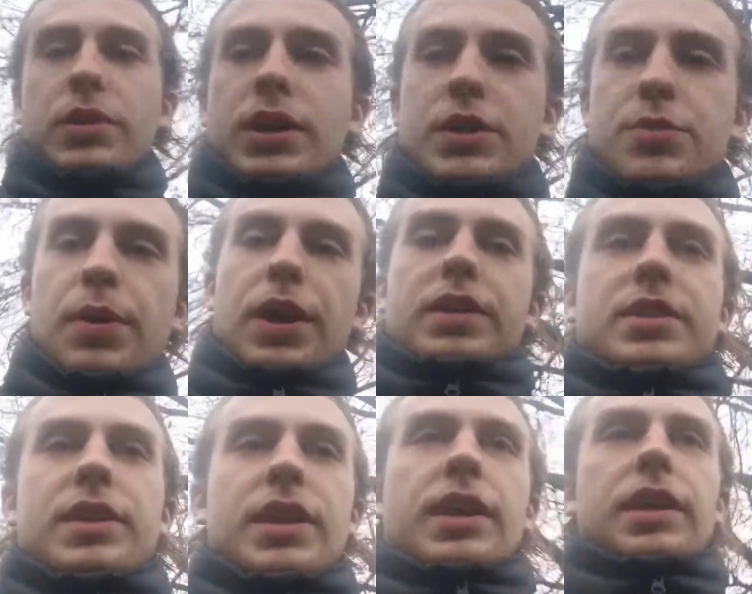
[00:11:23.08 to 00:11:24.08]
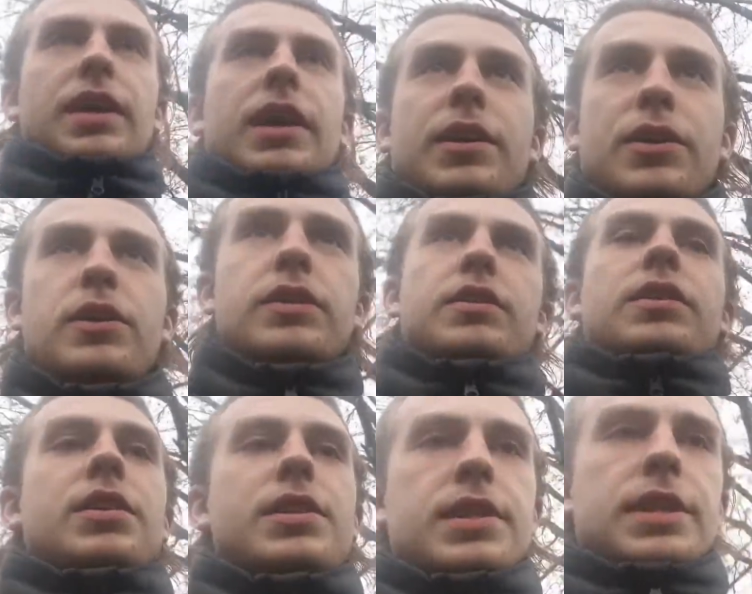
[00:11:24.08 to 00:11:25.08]
much better today. Had a good
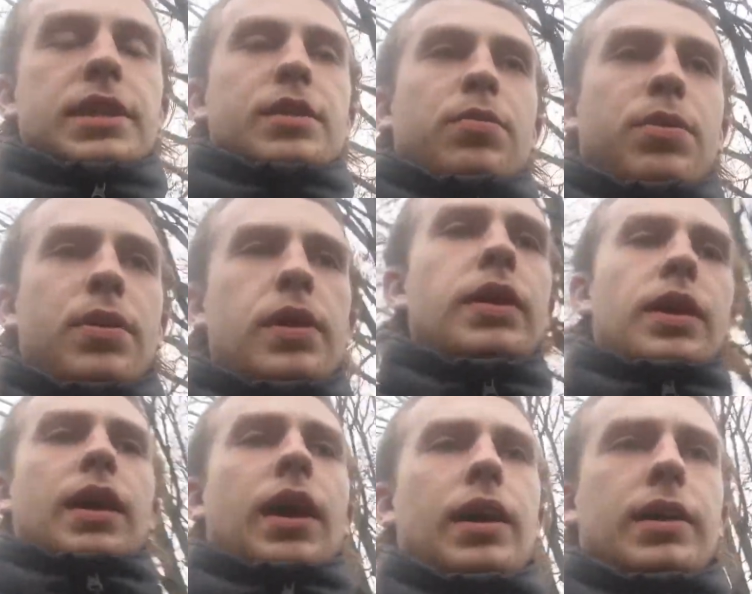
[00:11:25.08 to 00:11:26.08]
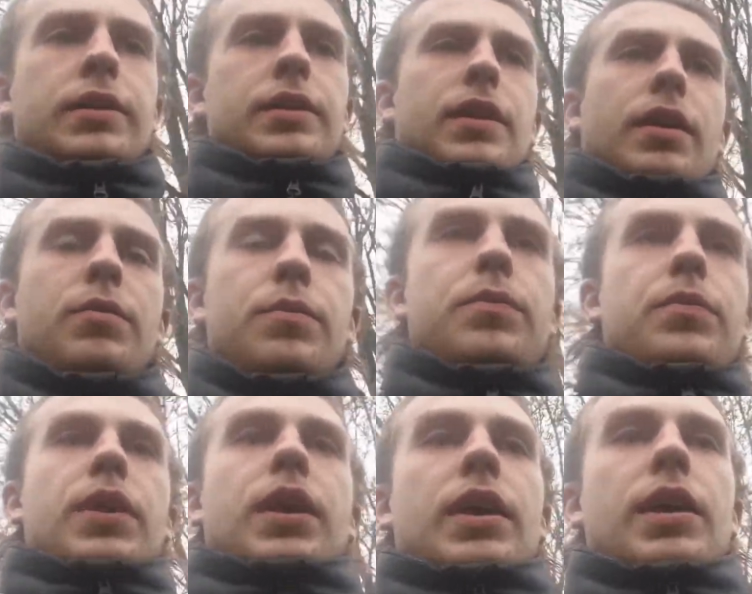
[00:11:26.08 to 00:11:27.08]
night's sleep and
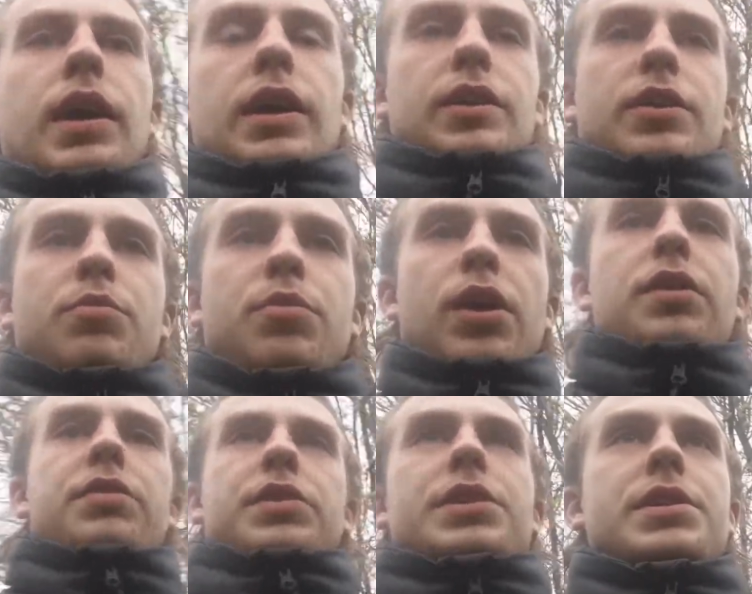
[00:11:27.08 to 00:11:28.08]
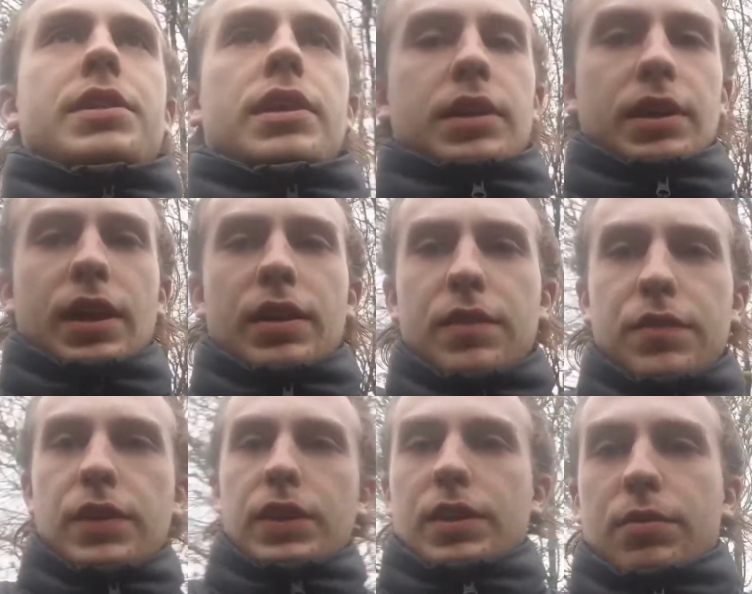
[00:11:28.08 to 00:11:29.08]
had a good breakfast and
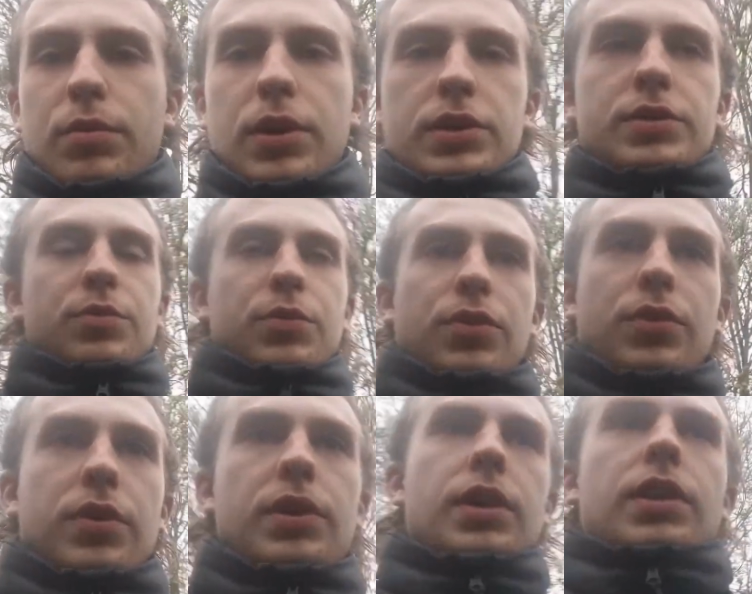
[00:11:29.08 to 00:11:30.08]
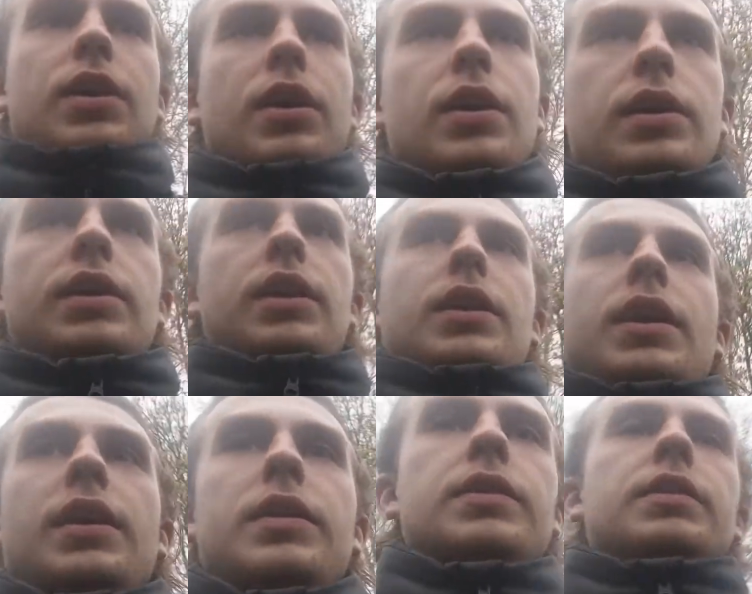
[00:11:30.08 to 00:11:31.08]
feeling much more alert and
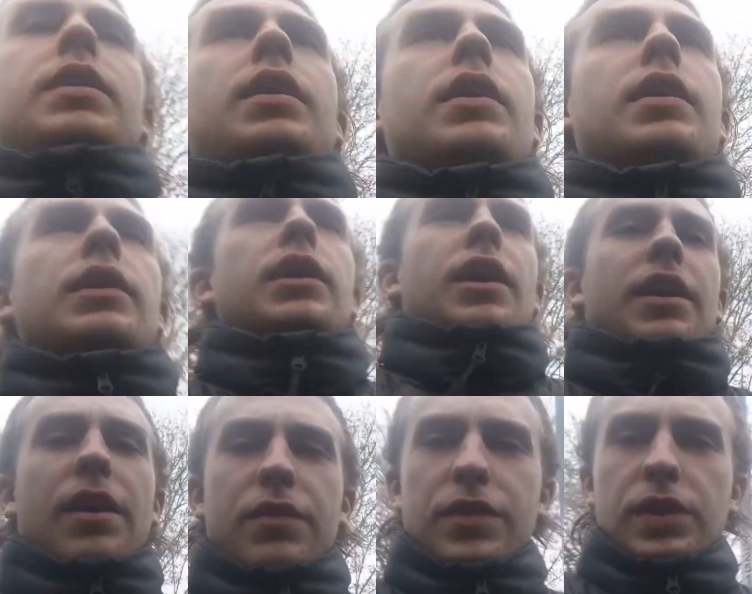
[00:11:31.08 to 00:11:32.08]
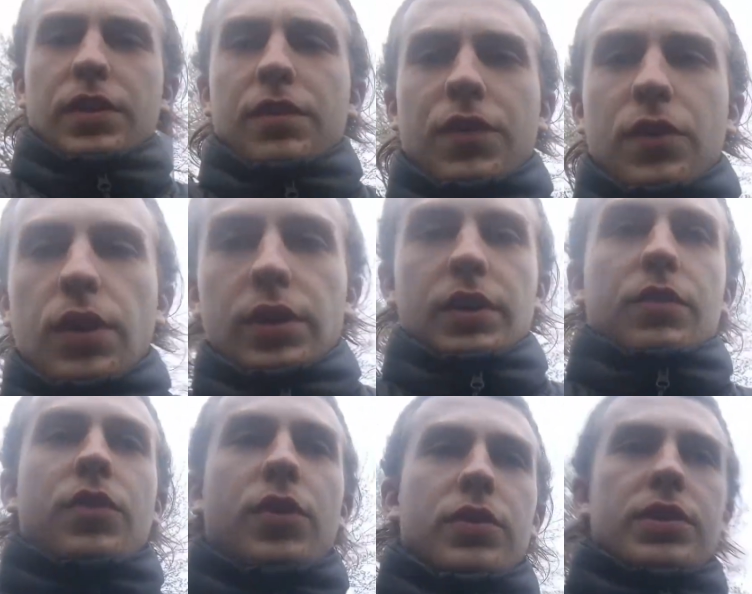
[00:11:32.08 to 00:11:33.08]
clear-headed. I definitely feel like
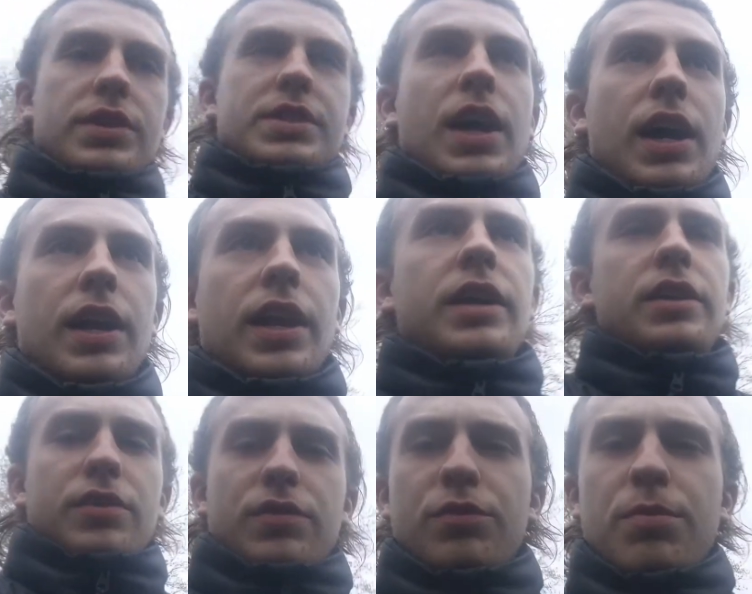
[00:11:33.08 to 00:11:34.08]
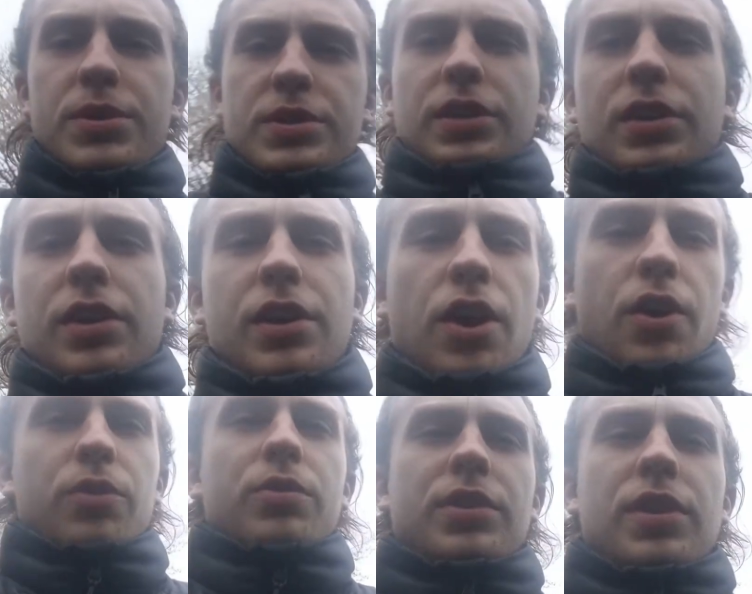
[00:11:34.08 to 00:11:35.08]
I've got the tail end of almost like a
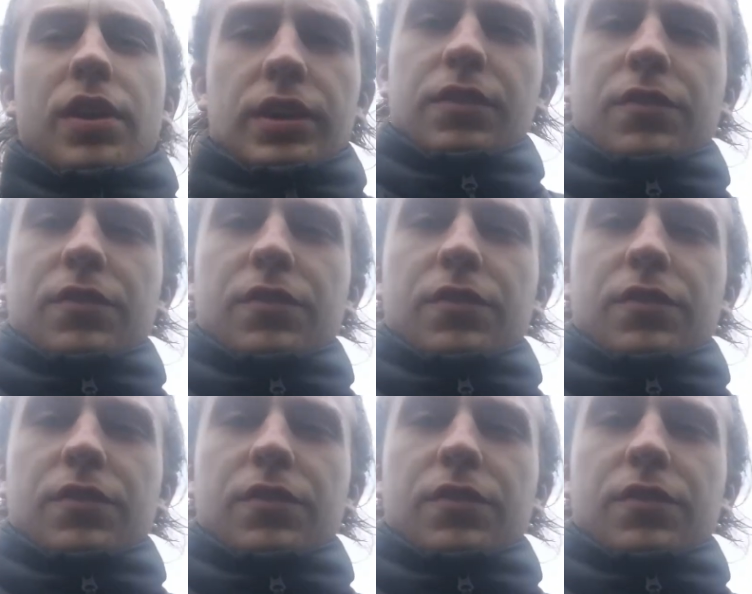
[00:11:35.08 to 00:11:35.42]
cold, like I